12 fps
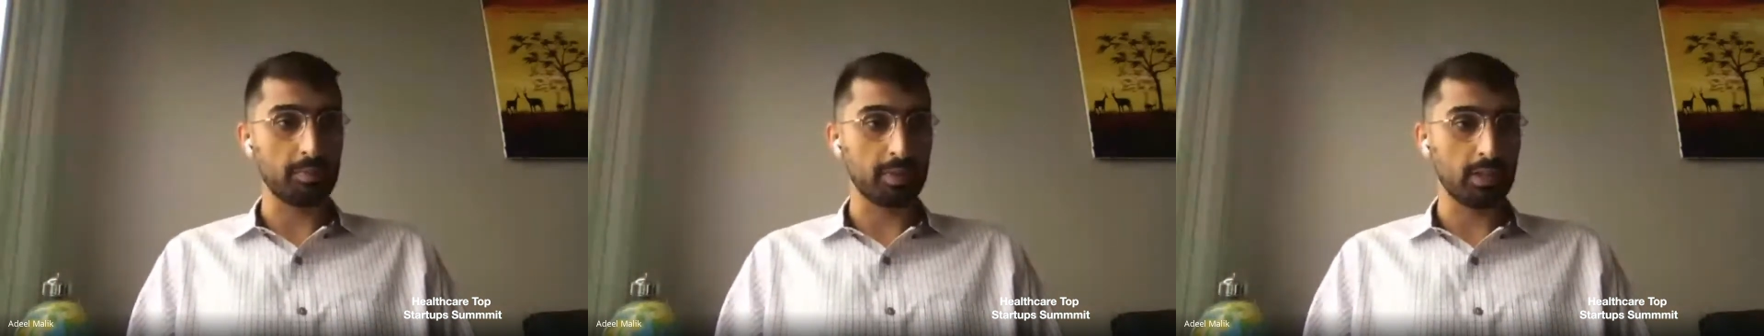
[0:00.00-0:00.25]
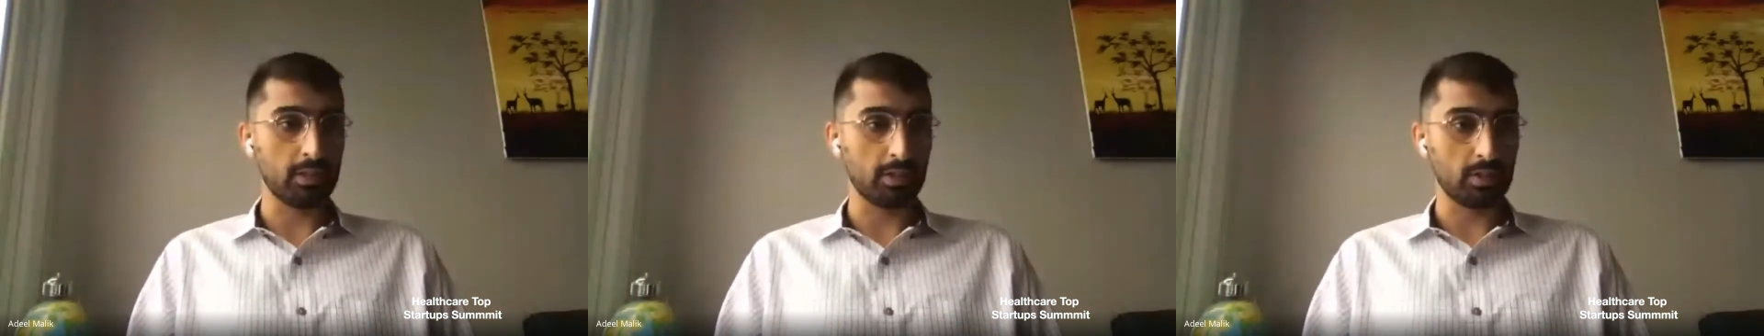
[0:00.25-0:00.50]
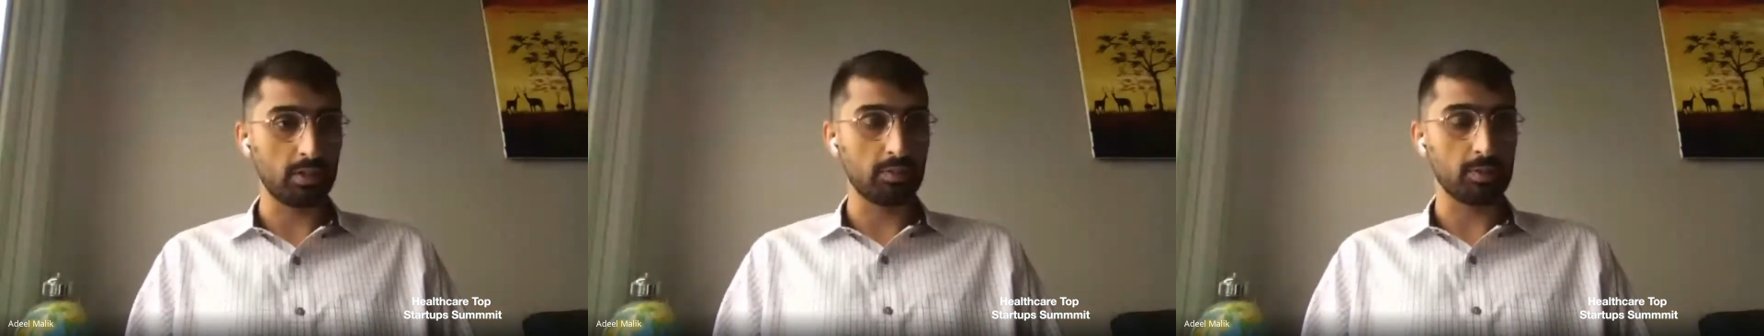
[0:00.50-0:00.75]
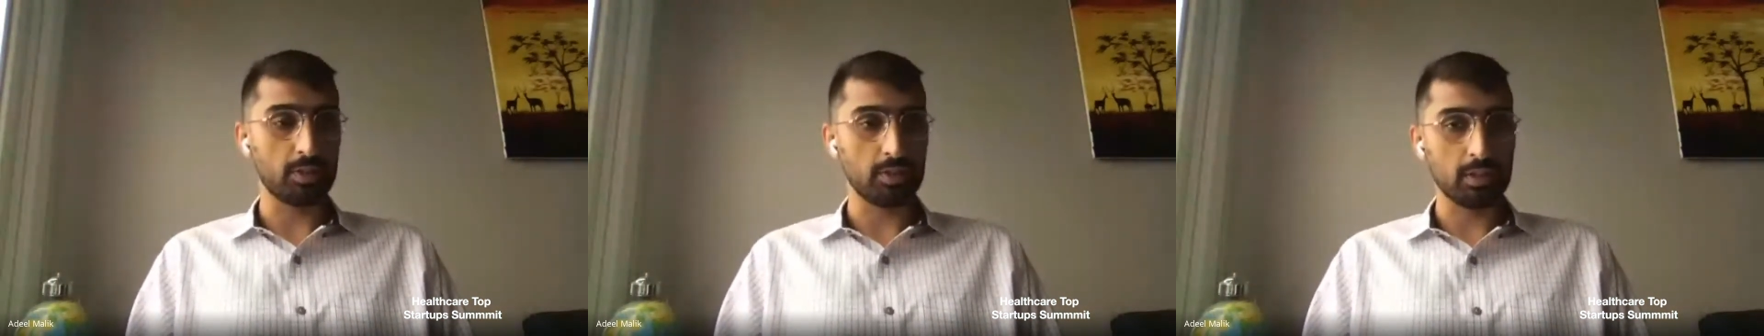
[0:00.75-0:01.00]
a little over 2
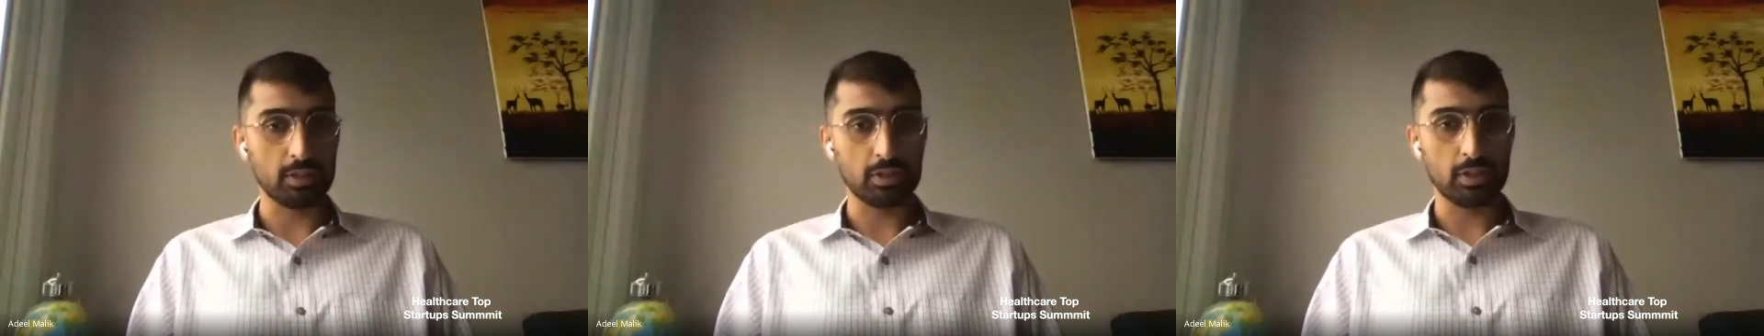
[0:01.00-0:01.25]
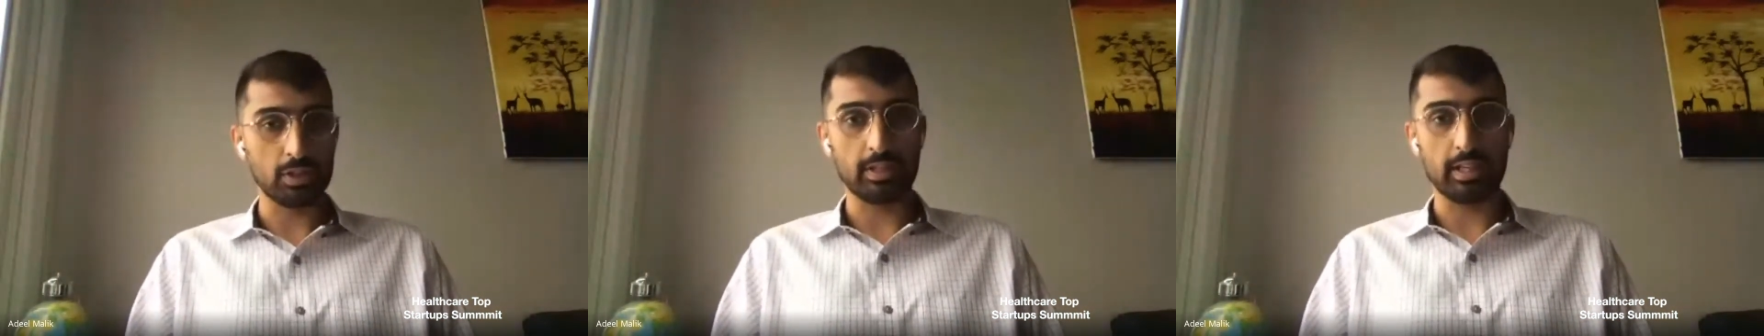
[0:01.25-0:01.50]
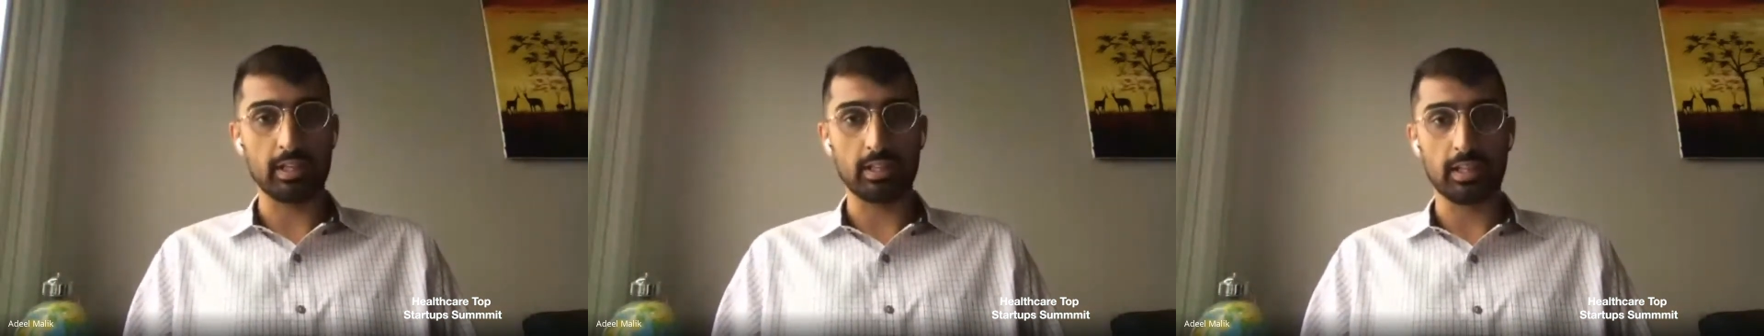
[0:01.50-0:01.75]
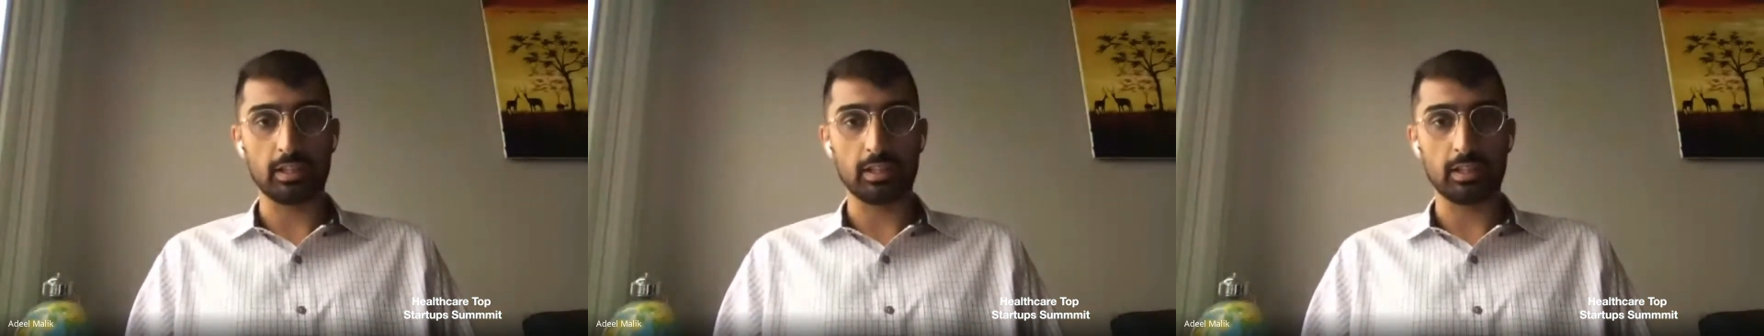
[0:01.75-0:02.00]
years ago that
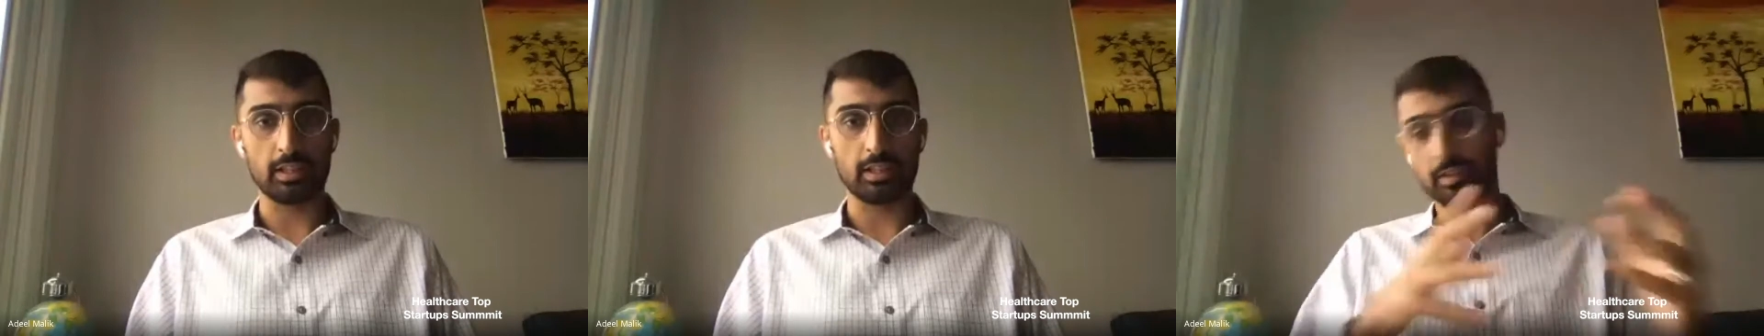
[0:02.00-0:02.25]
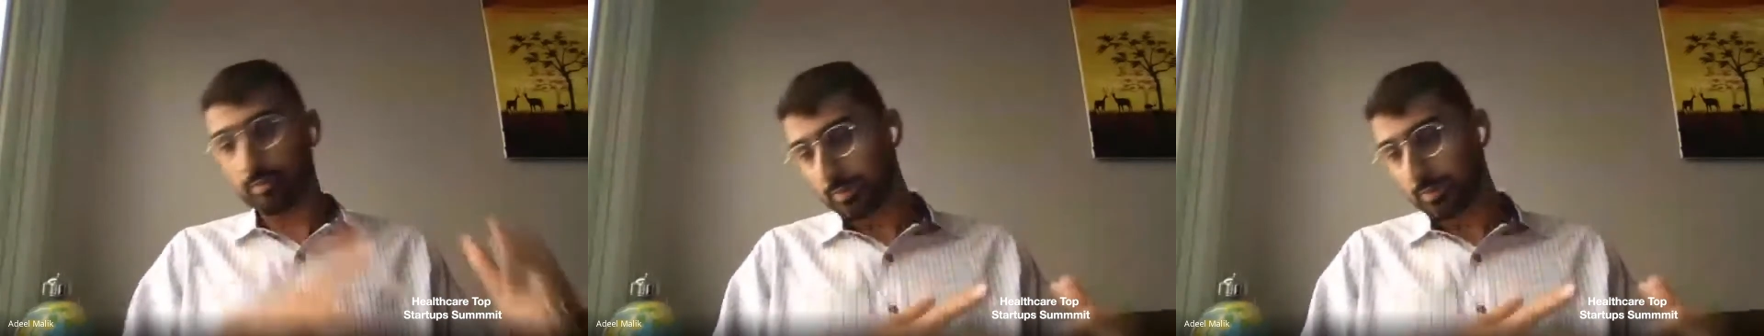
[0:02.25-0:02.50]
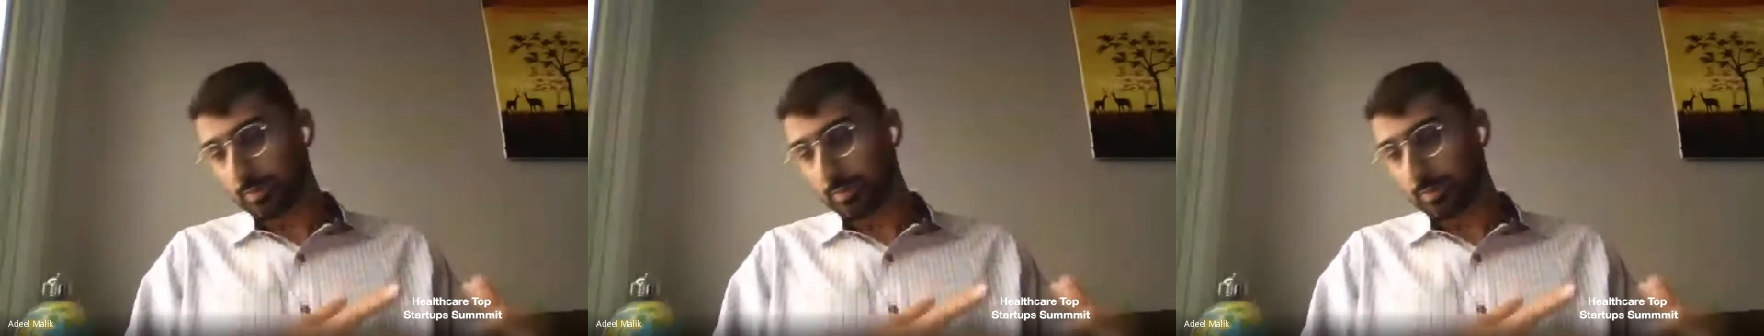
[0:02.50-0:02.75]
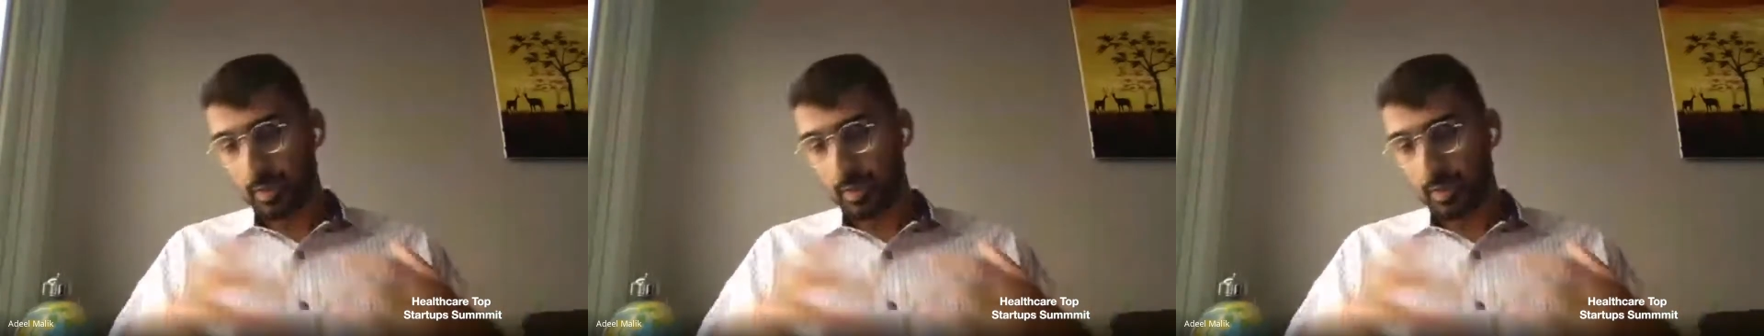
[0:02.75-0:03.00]
I left my
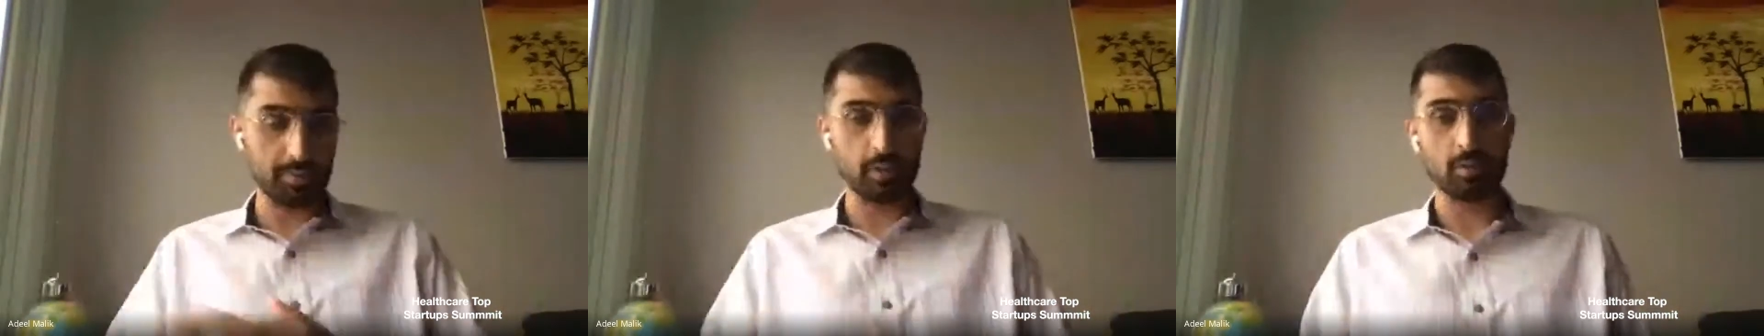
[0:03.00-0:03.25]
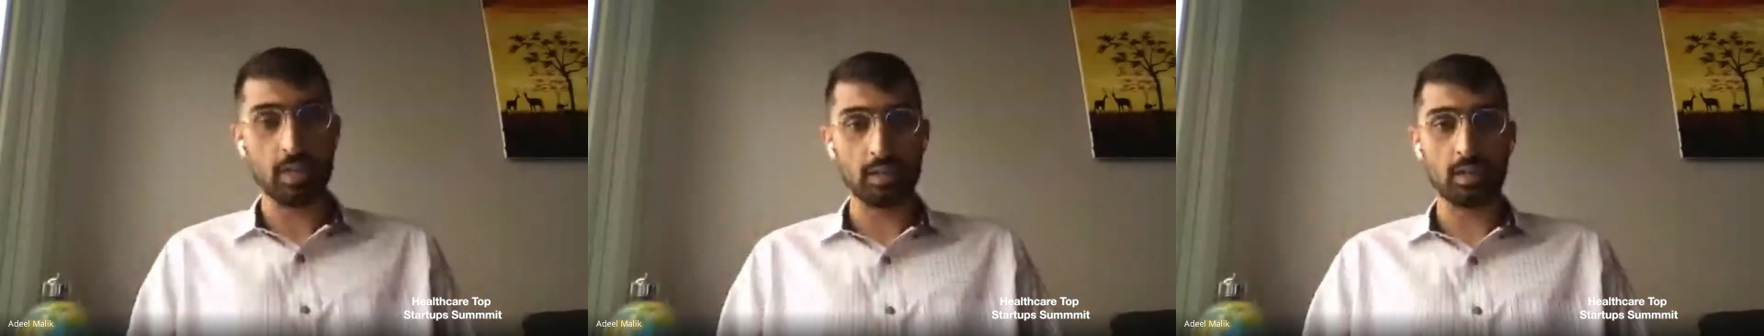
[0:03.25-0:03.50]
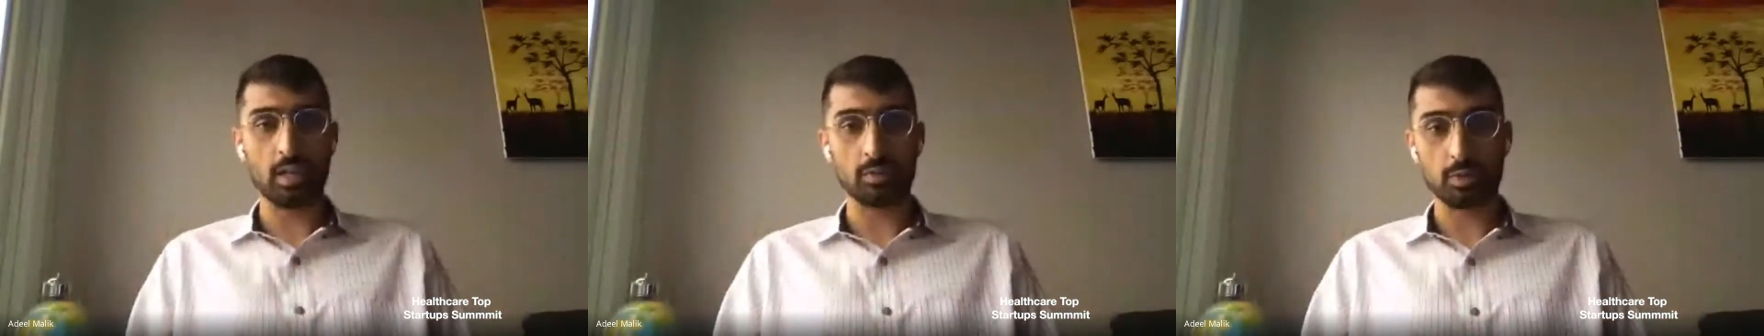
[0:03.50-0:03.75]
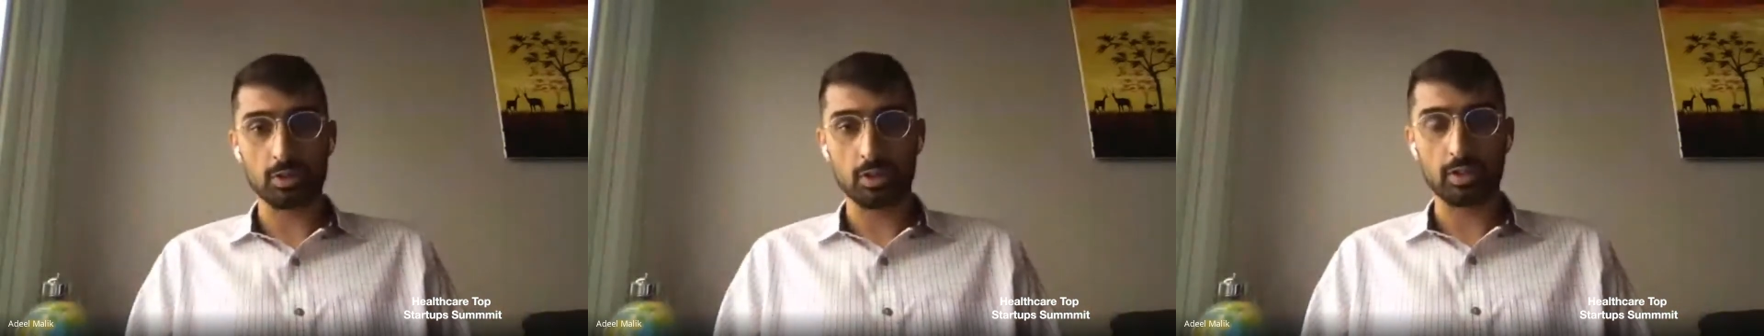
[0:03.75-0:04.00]
job and we
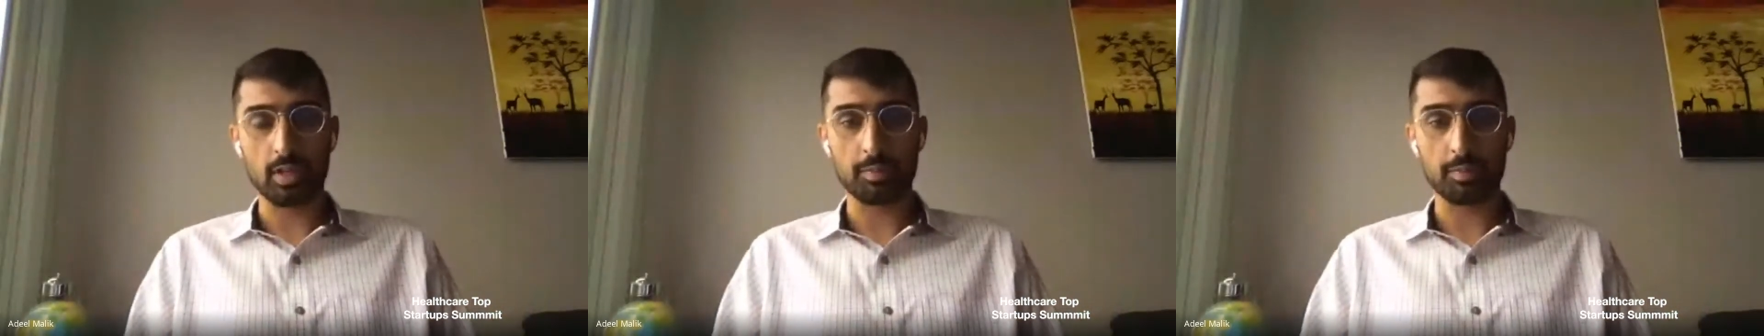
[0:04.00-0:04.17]
started the company.